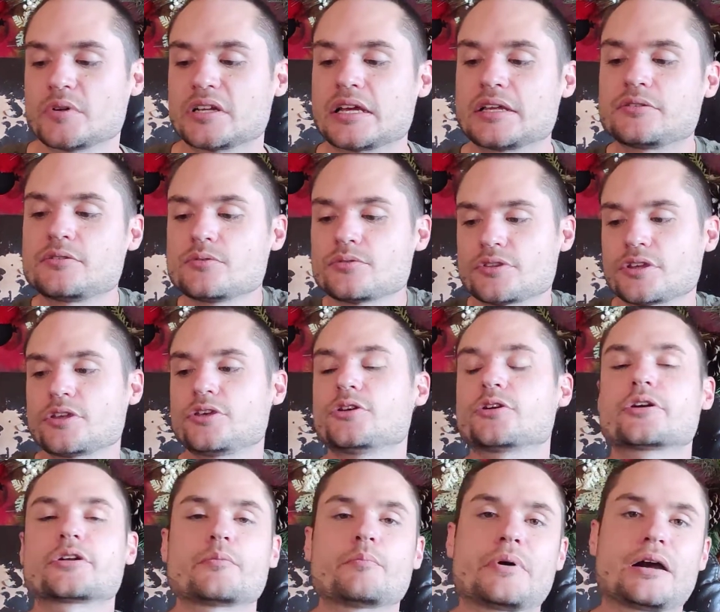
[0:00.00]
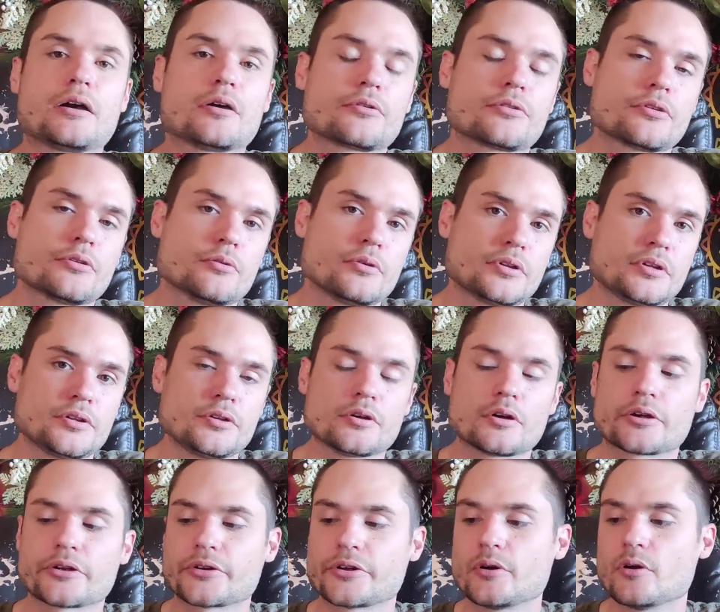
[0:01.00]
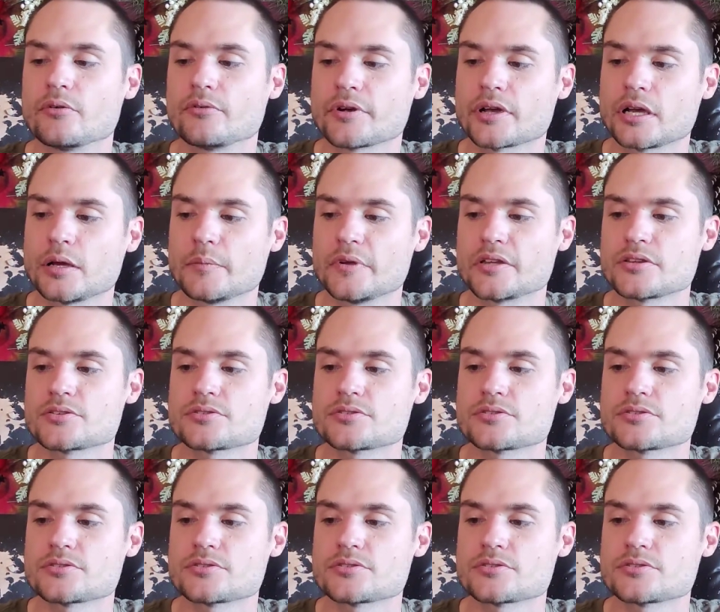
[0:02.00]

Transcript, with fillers: but I do think you're going to power through it and you are going to overcome it.